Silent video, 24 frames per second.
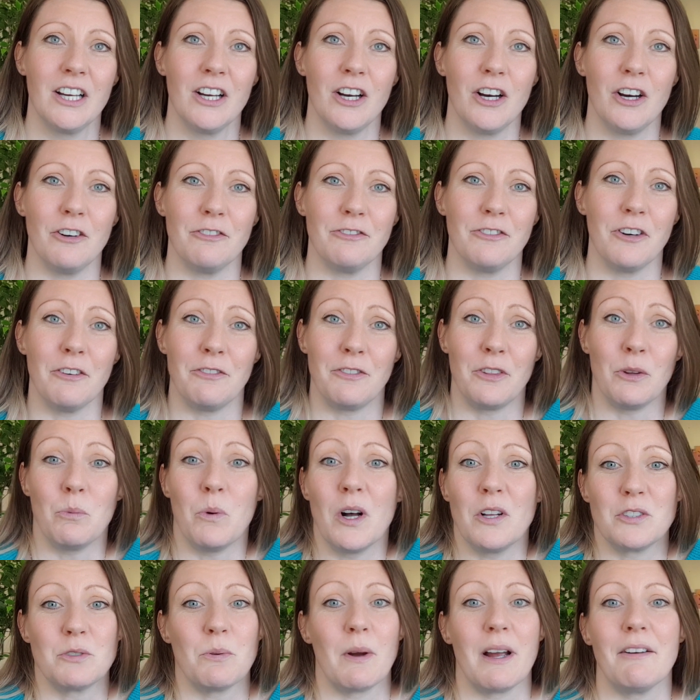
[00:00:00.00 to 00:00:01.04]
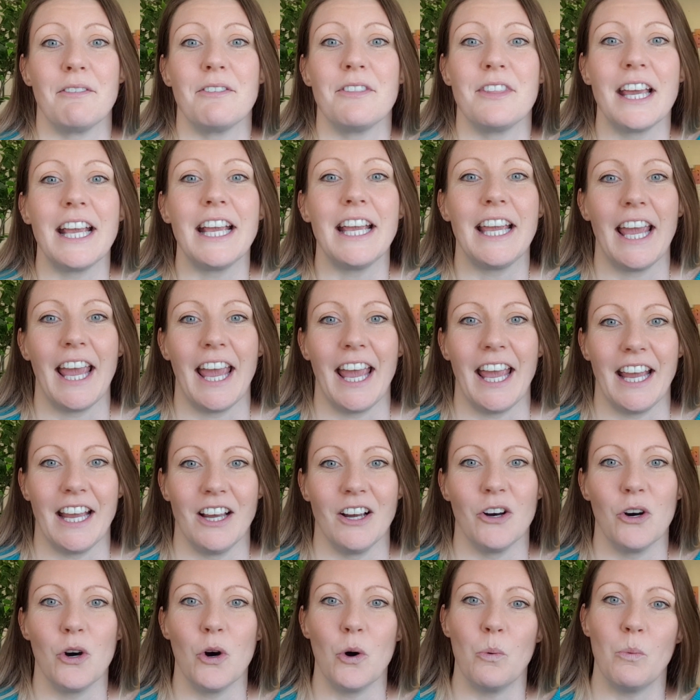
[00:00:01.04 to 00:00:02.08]
of, of the world's way of thinking,
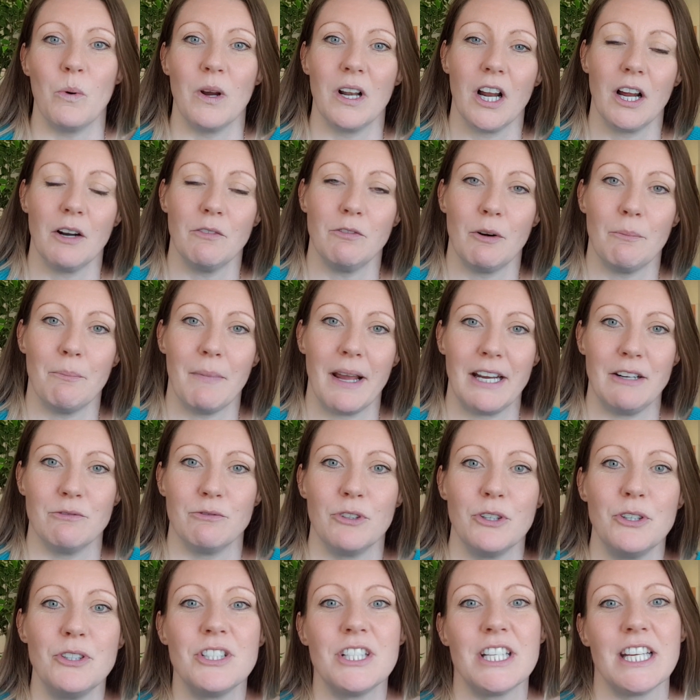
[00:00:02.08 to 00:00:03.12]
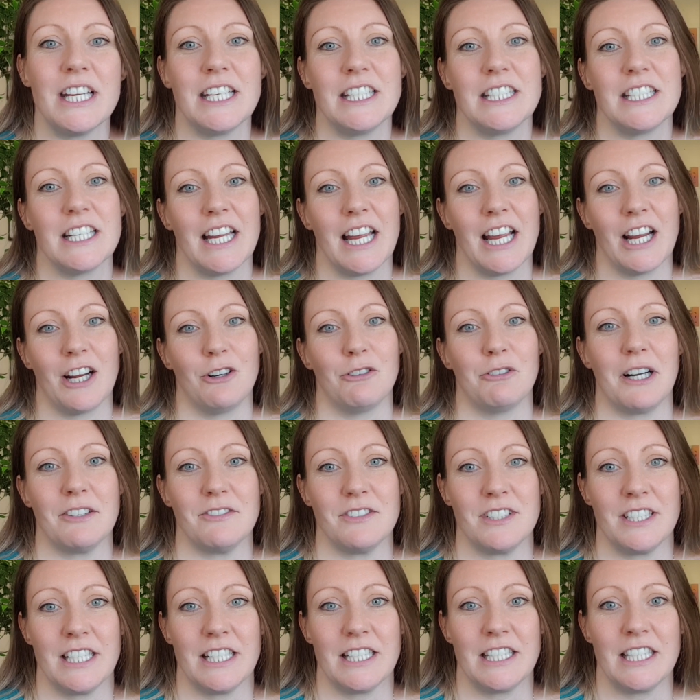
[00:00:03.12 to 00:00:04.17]
or will I remain rooted and
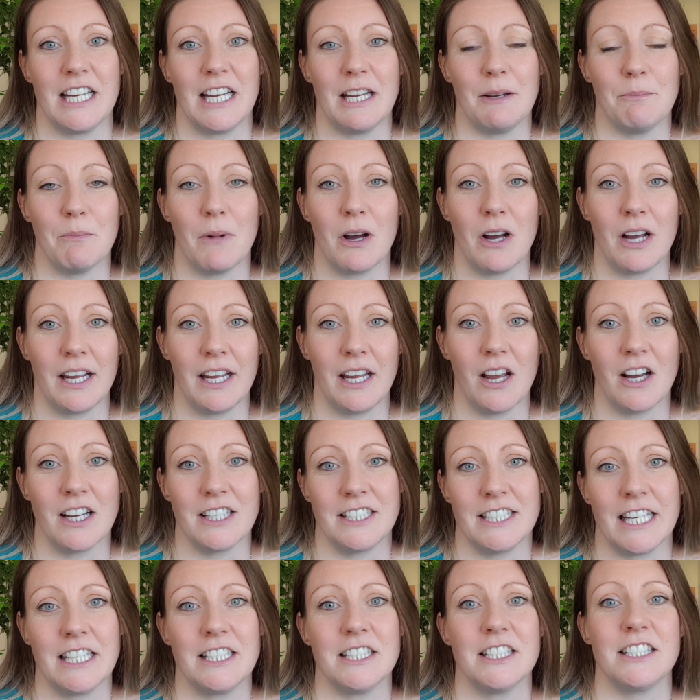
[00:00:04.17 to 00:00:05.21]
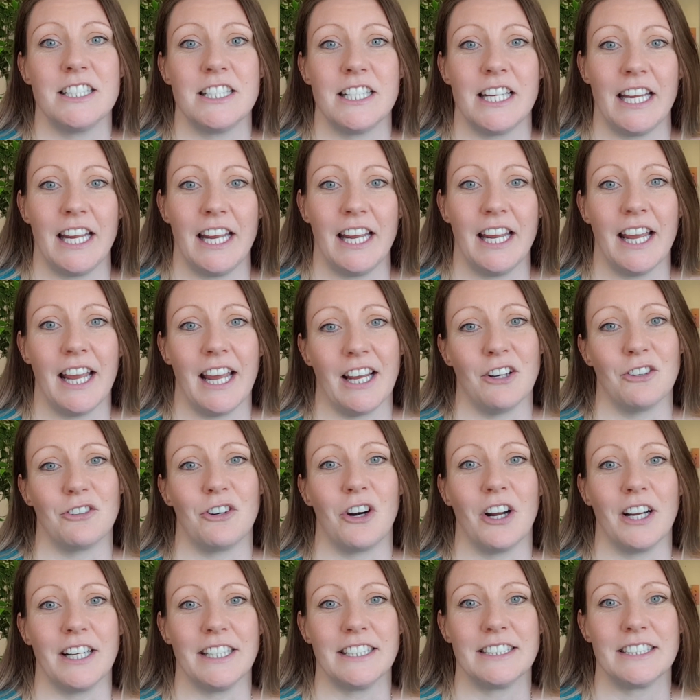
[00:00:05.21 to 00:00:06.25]
grounded in my identity in
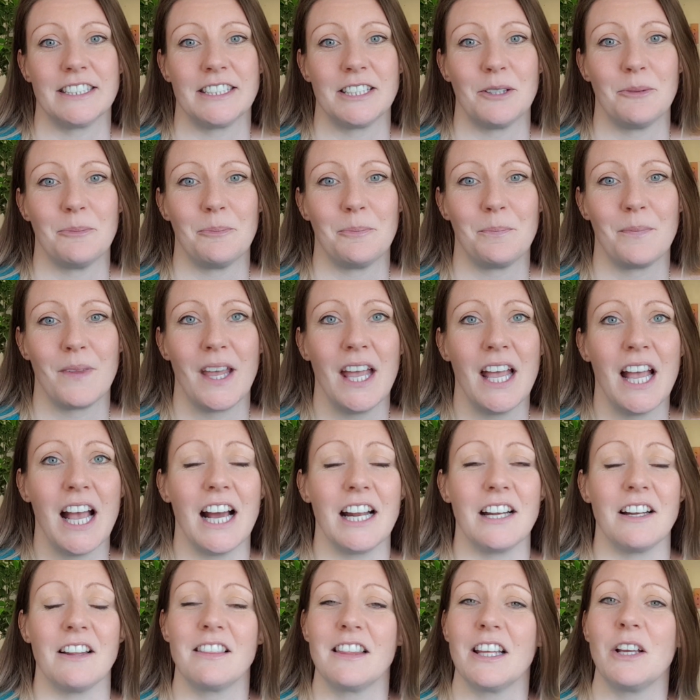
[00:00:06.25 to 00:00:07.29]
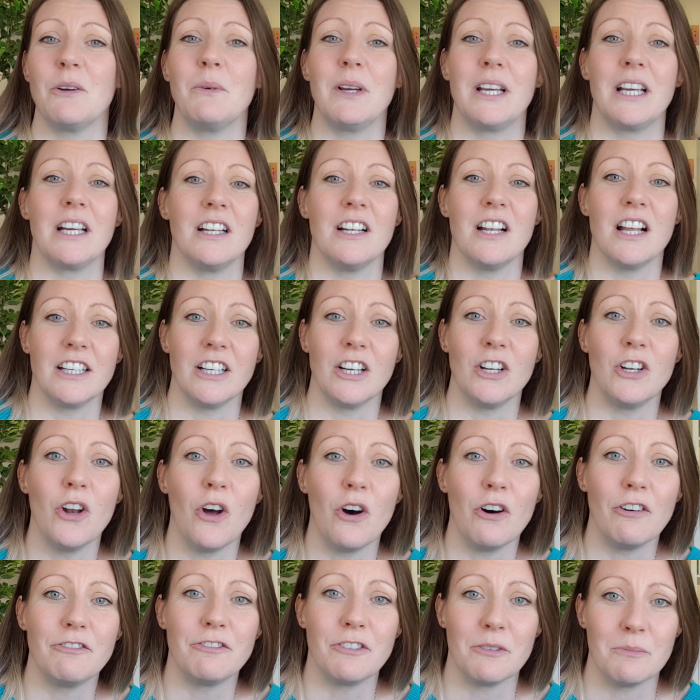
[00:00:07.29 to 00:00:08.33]
Christ? And I think we can learn a
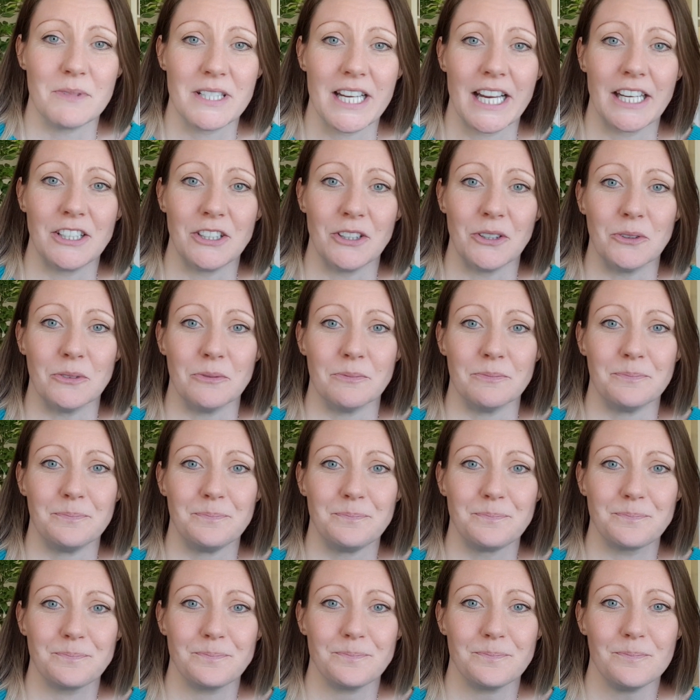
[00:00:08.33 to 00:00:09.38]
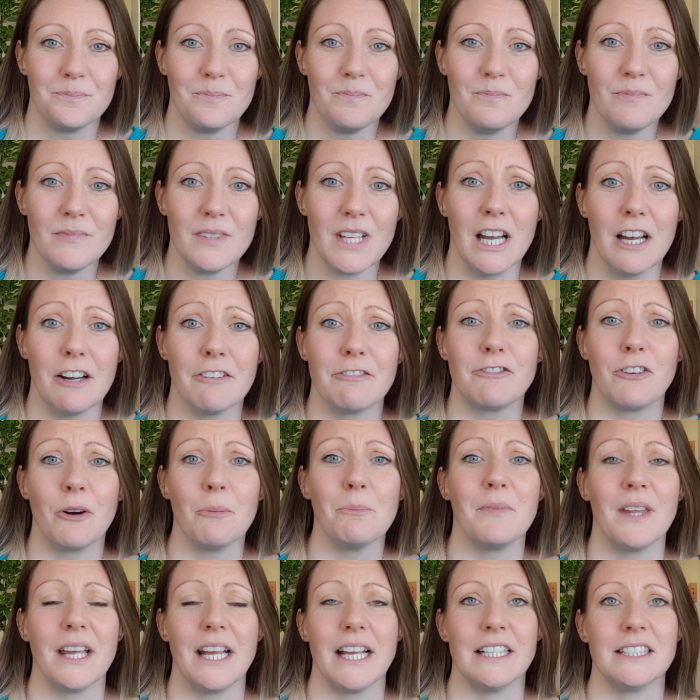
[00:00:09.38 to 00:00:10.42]
lot from Daniel uh,
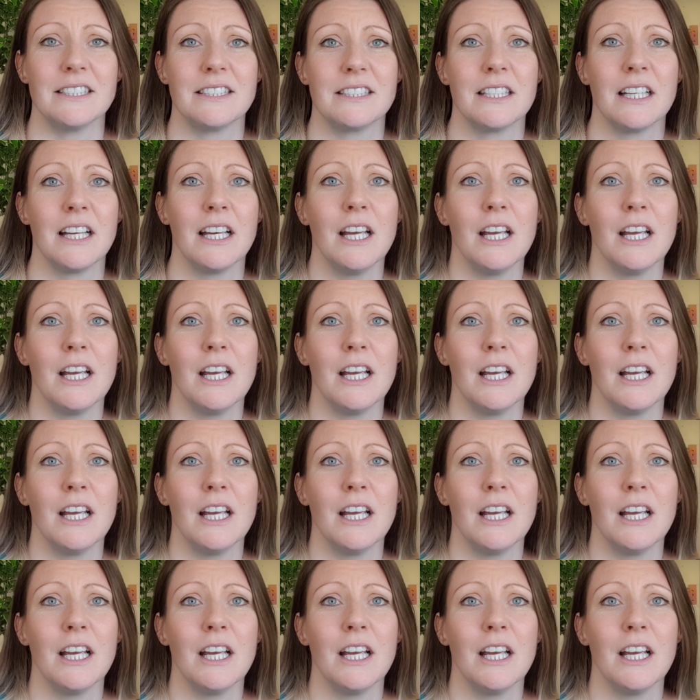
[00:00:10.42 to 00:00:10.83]
from this